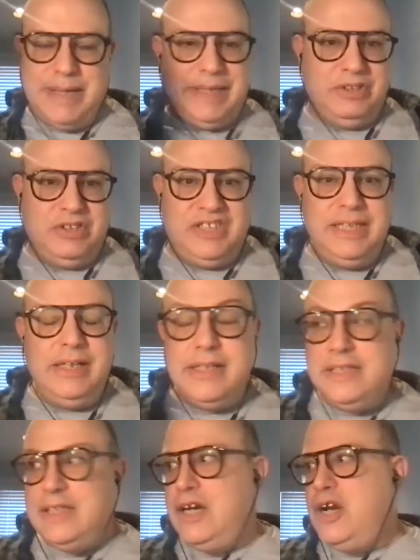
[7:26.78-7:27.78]
there still
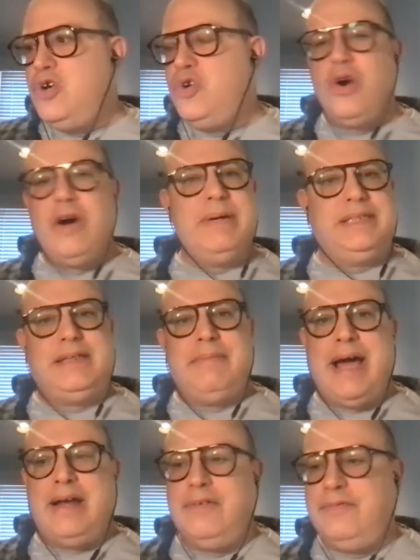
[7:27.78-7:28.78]
is an enormous
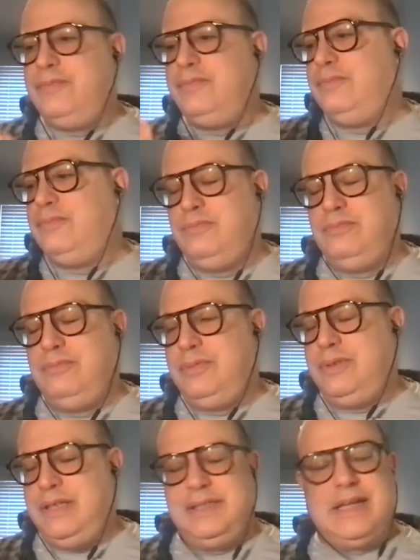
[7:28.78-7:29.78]
amount of
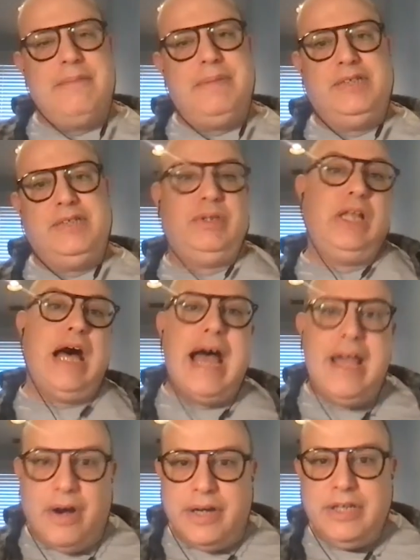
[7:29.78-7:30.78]
these companies
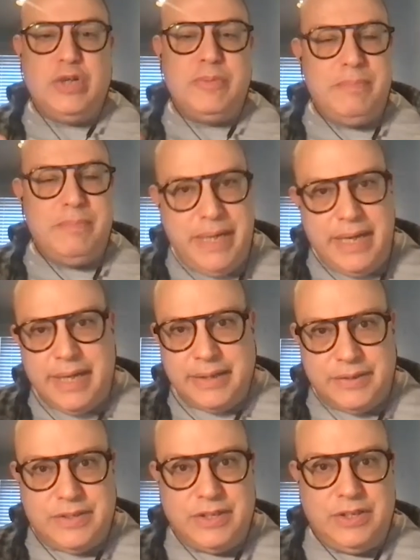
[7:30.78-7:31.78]
rely on human
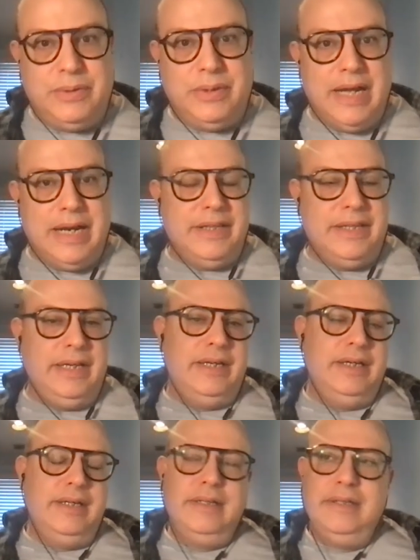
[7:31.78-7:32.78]
beings to do a lot of the
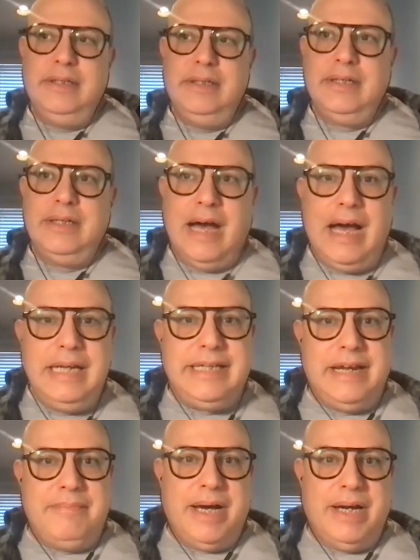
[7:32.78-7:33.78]

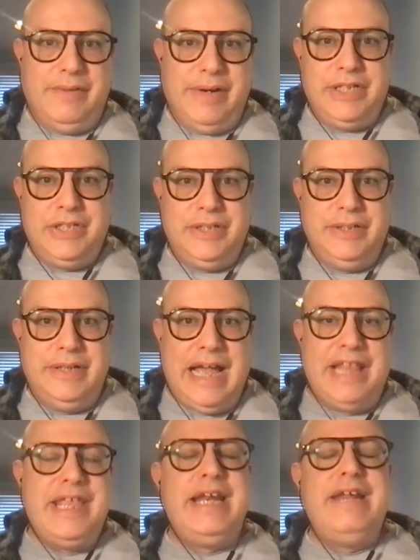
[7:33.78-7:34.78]
content moderation.
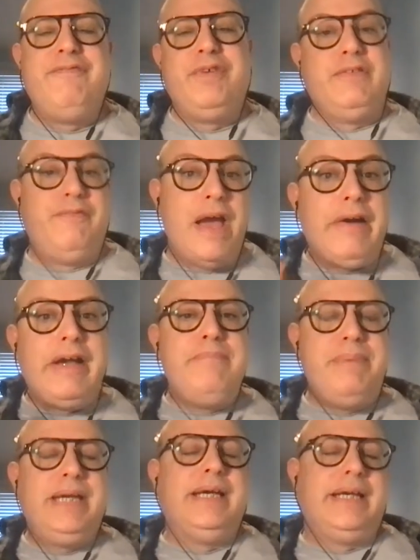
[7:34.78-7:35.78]
And then if for the very
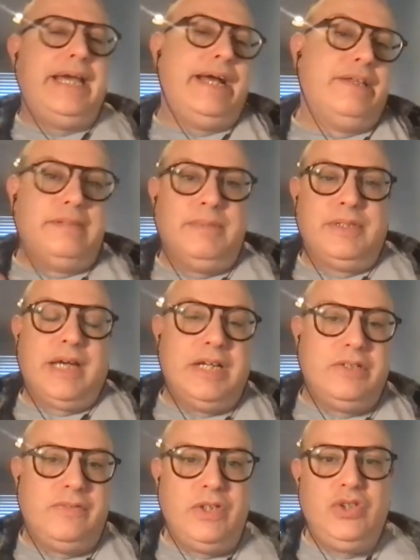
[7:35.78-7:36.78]
big accounts, the most
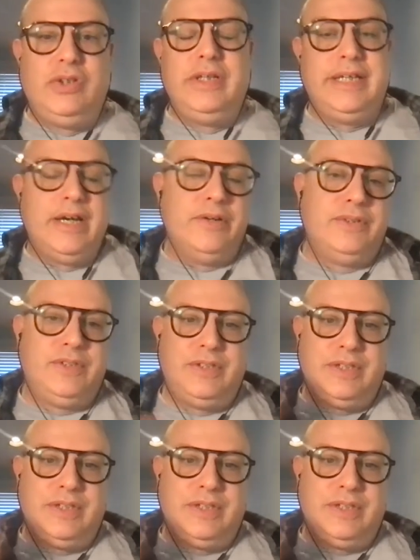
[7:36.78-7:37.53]
controversial, it goes to